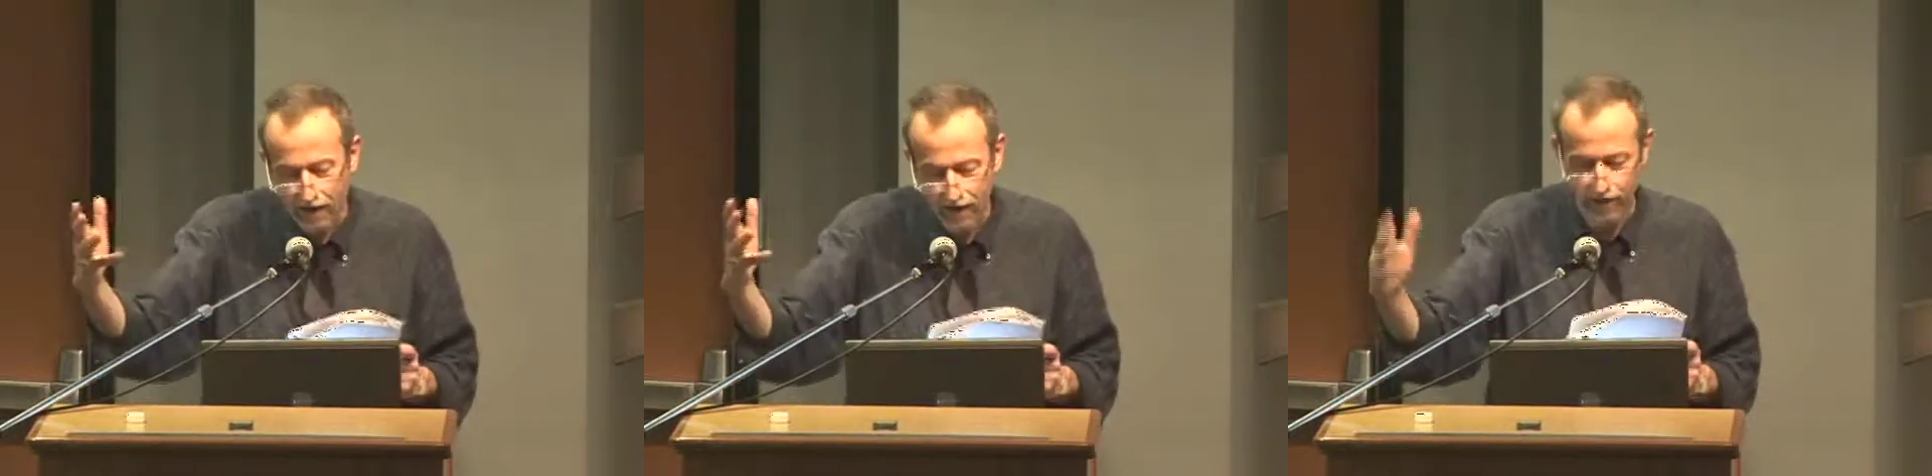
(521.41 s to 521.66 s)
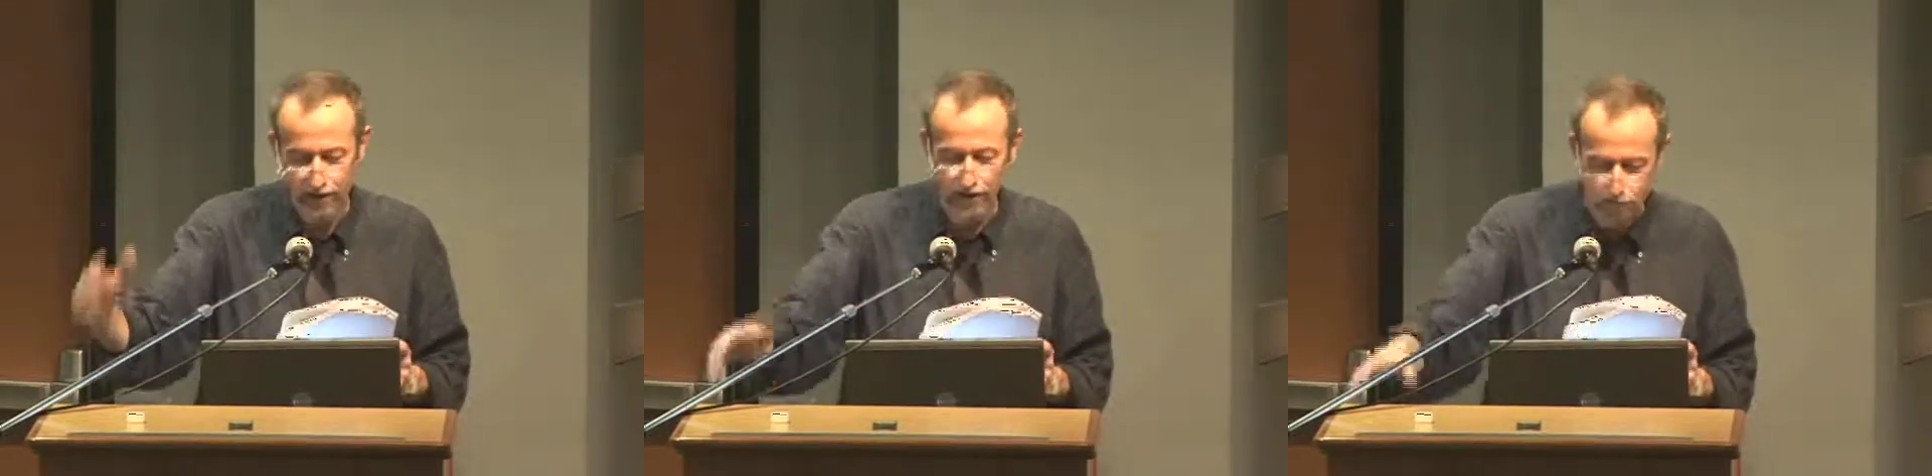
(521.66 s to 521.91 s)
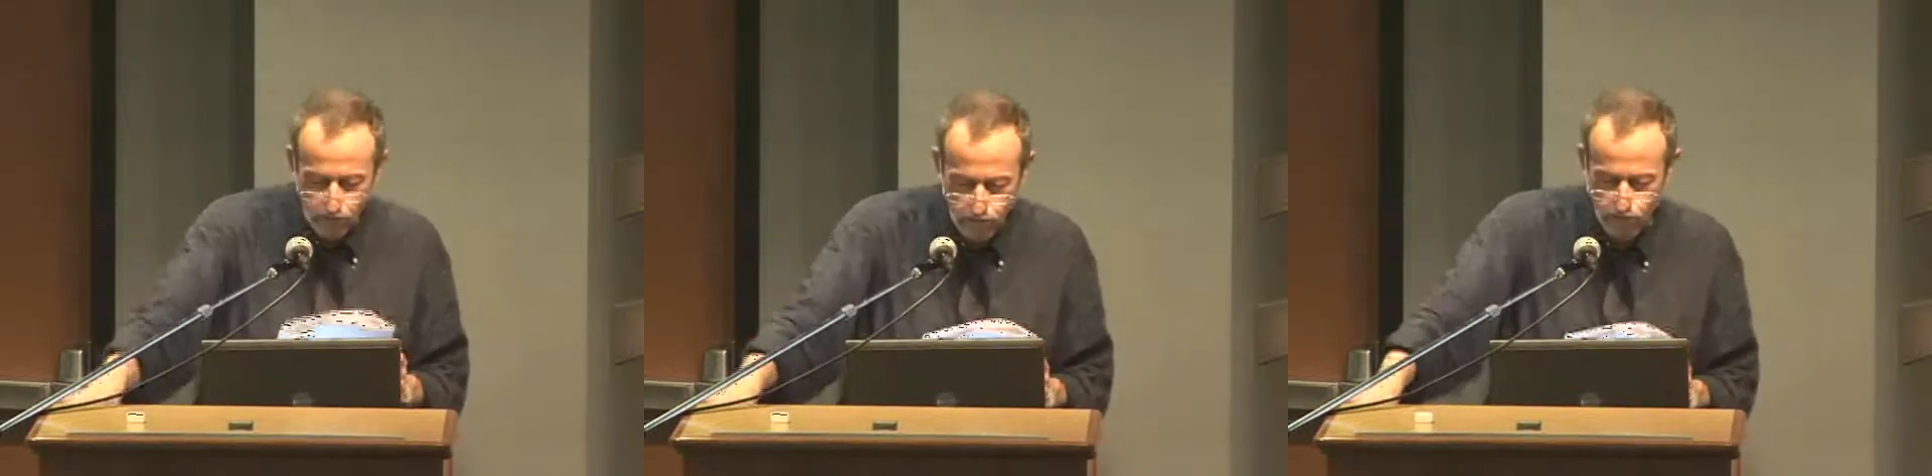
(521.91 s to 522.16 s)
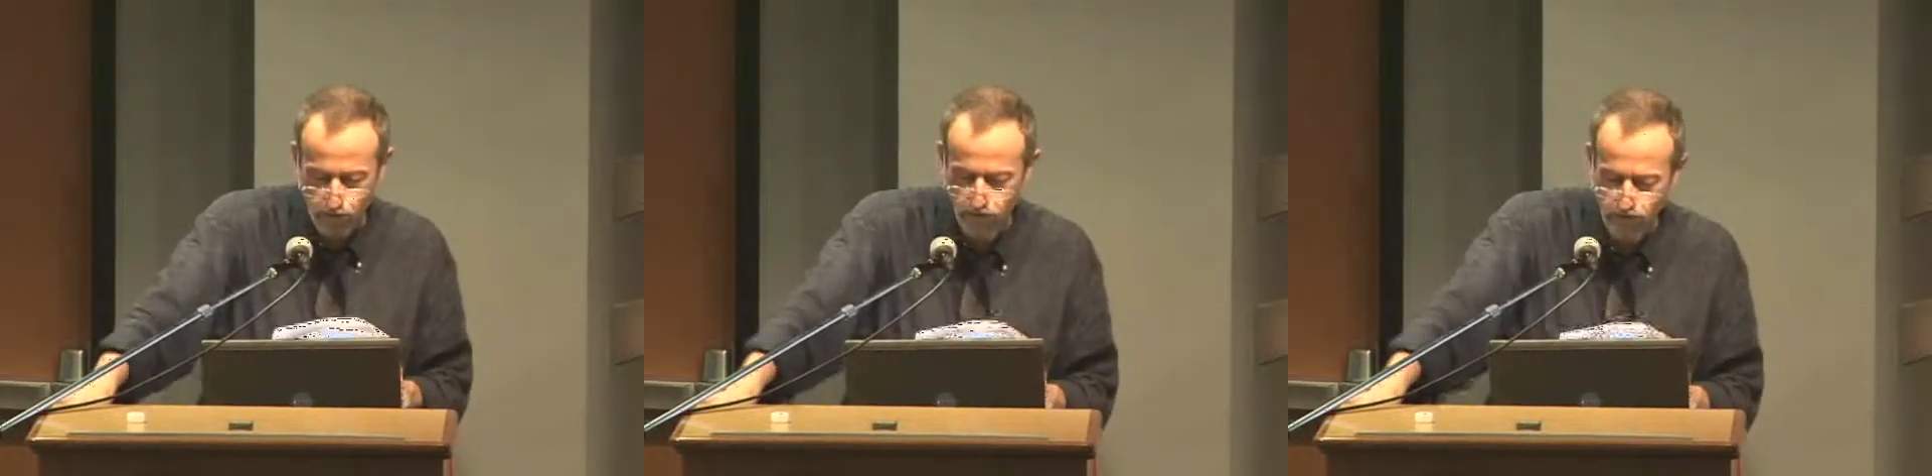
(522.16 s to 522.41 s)
these
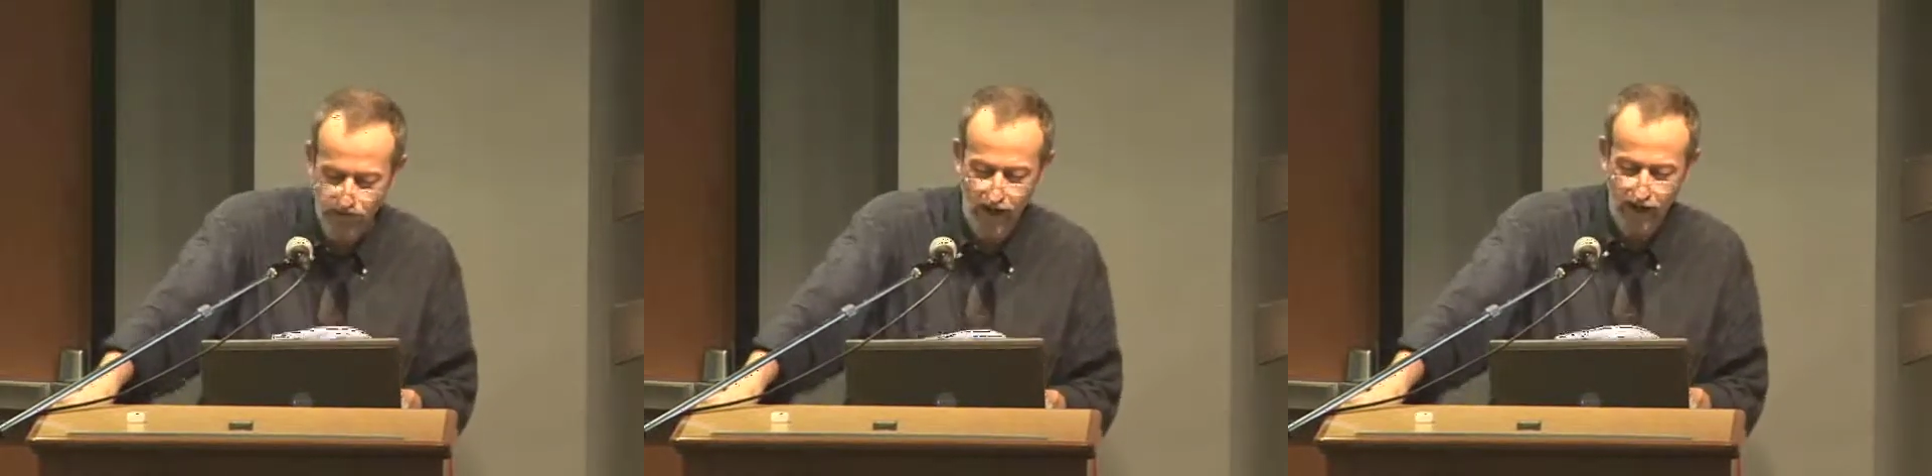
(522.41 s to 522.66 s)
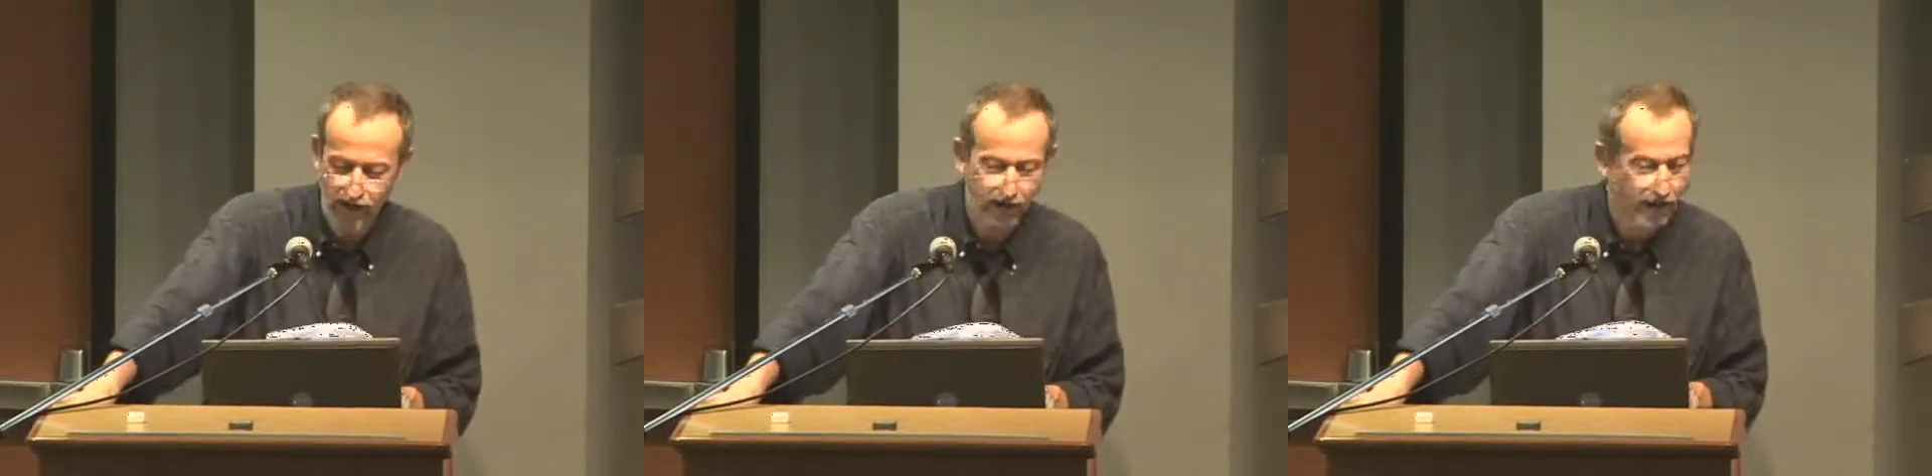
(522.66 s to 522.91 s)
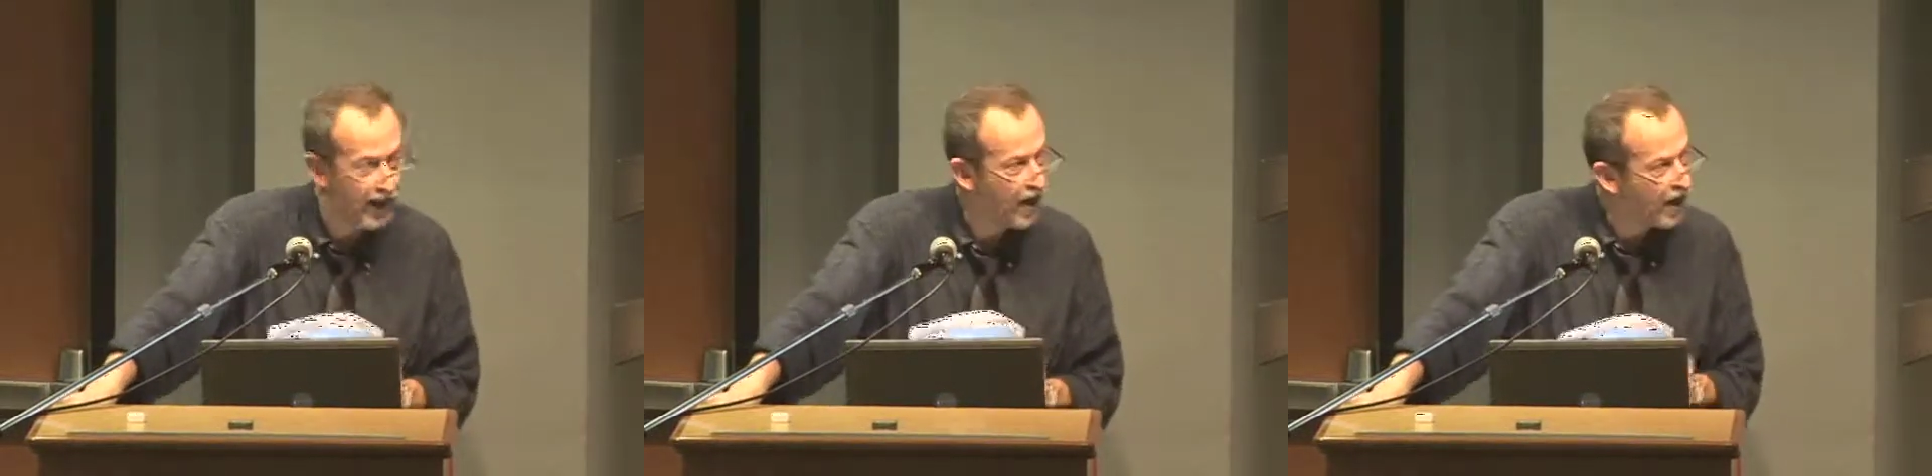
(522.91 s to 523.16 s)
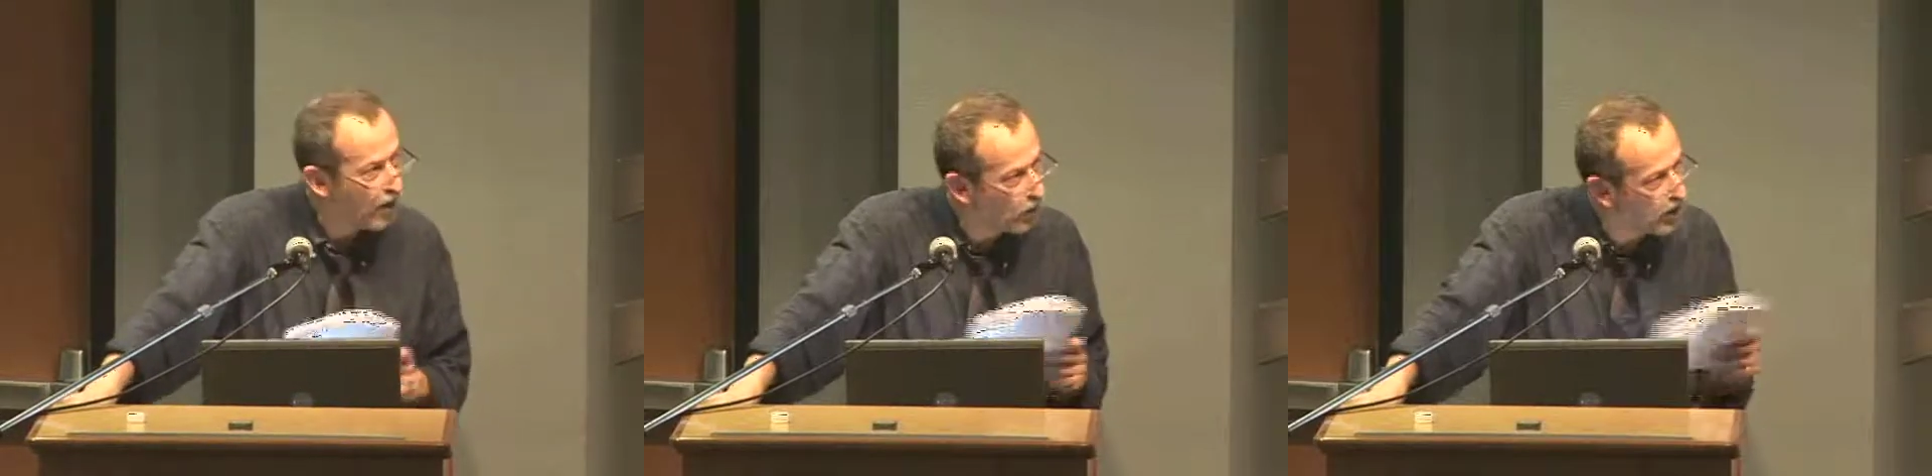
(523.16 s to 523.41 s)
perfumes finally,
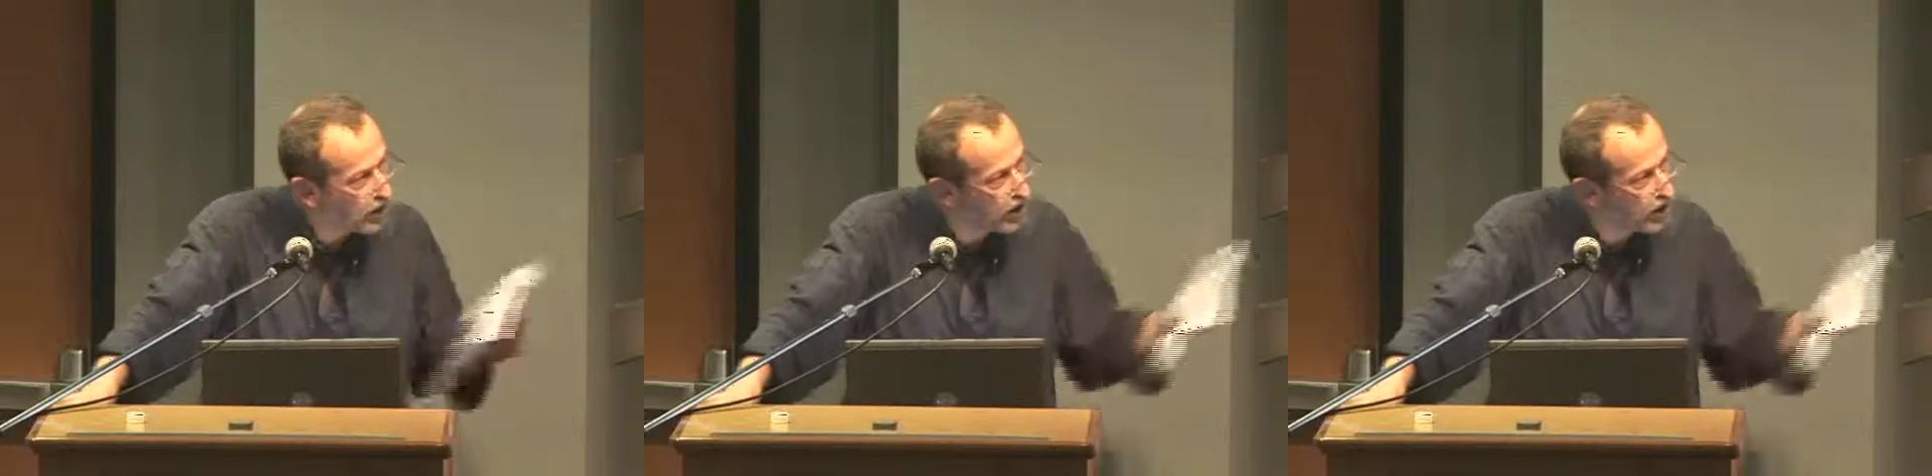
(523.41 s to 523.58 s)
which